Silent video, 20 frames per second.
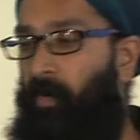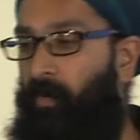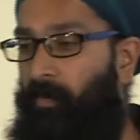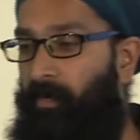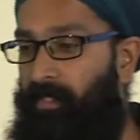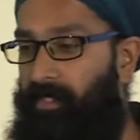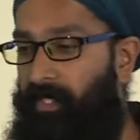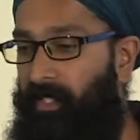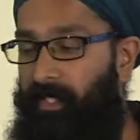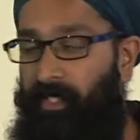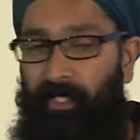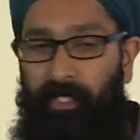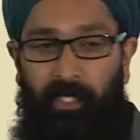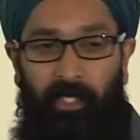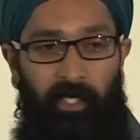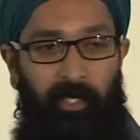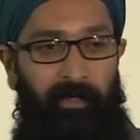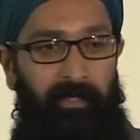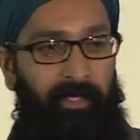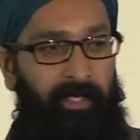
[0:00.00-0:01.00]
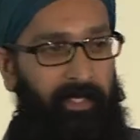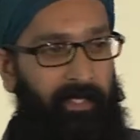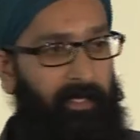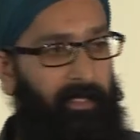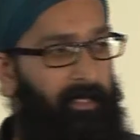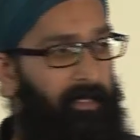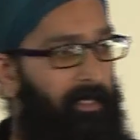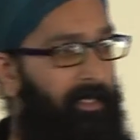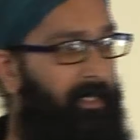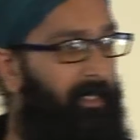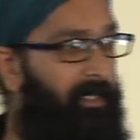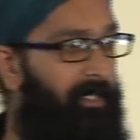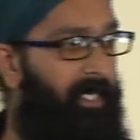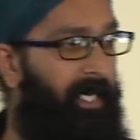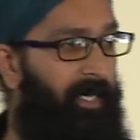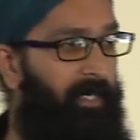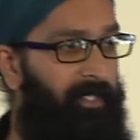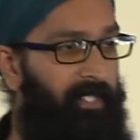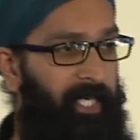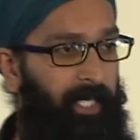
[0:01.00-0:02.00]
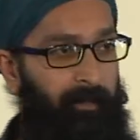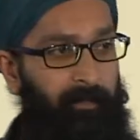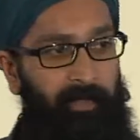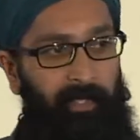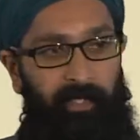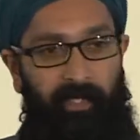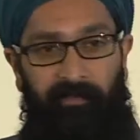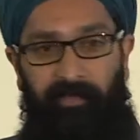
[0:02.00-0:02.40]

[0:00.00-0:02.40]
or taking the entire checkbook